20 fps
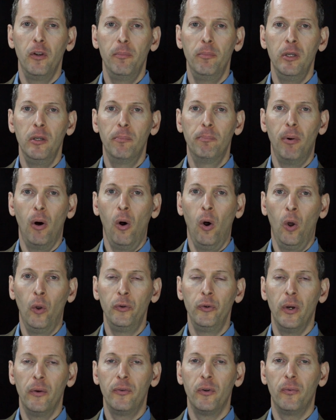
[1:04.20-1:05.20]
to be
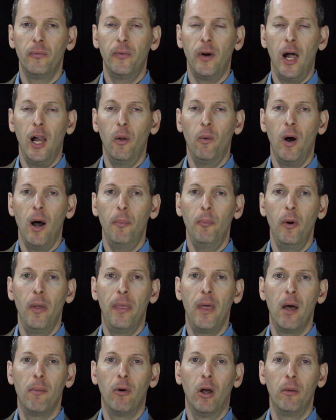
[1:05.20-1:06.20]
bold. You have to follow up
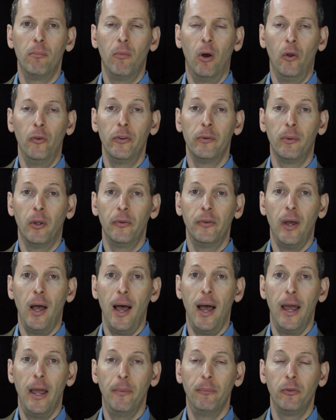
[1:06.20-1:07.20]
with them on multiple
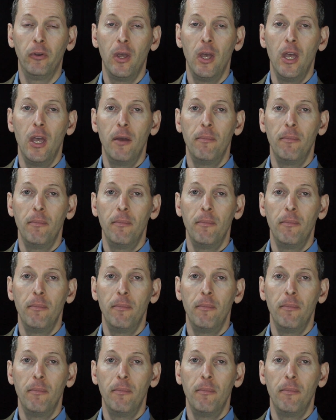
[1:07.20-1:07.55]
times.